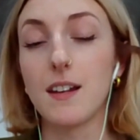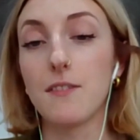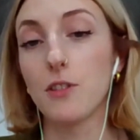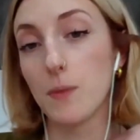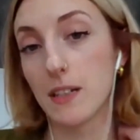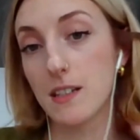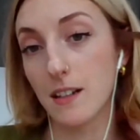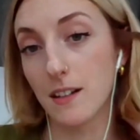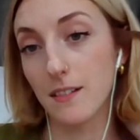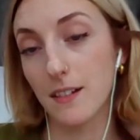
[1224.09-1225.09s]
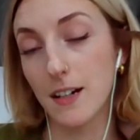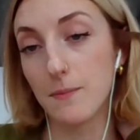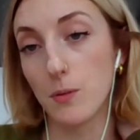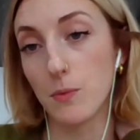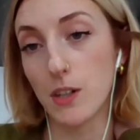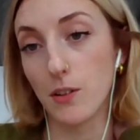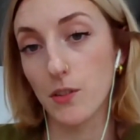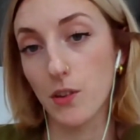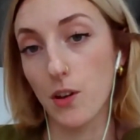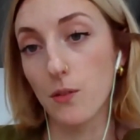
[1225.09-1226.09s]
every winter, and we're not
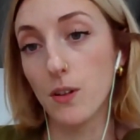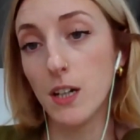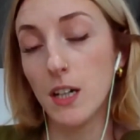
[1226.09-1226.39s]
so